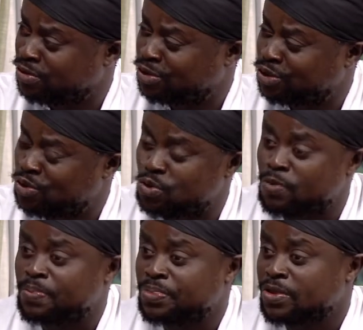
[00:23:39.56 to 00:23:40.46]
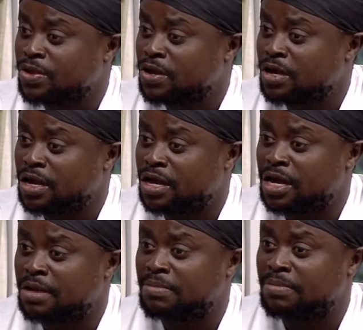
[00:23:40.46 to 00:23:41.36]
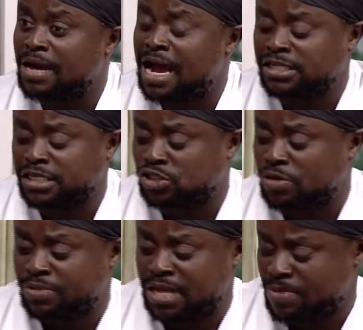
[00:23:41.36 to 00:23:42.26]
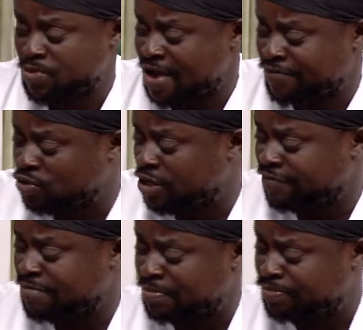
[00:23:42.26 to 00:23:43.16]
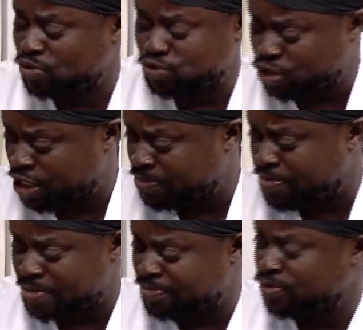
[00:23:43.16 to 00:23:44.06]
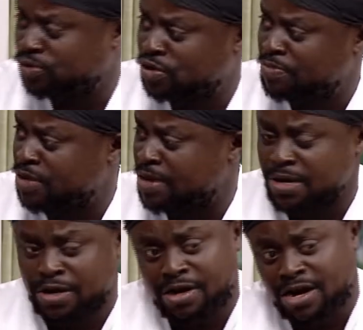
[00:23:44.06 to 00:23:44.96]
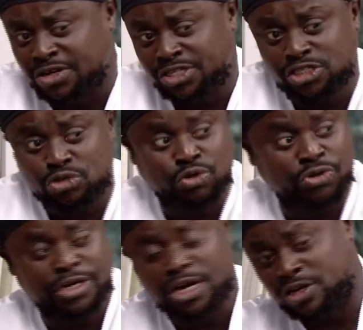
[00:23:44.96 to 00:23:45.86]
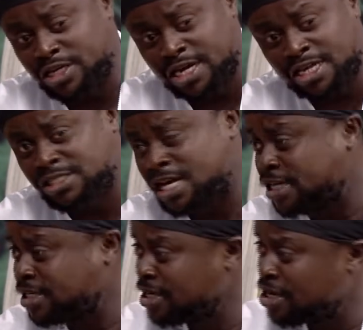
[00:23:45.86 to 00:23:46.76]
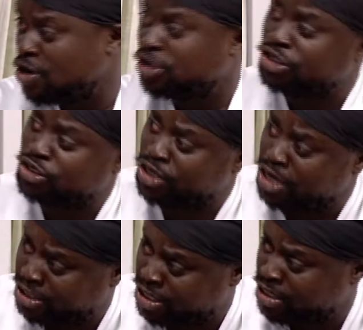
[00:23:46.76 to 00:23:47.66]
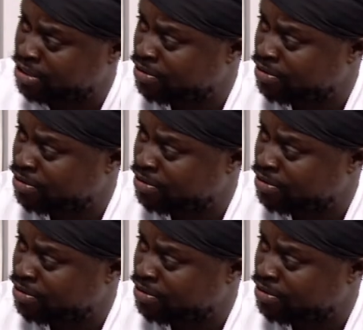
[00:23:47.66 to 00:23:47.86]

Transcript: So I say sometimes we have to leave my post to keep my post. Sometimes the grasses look greener on the other side until you get there.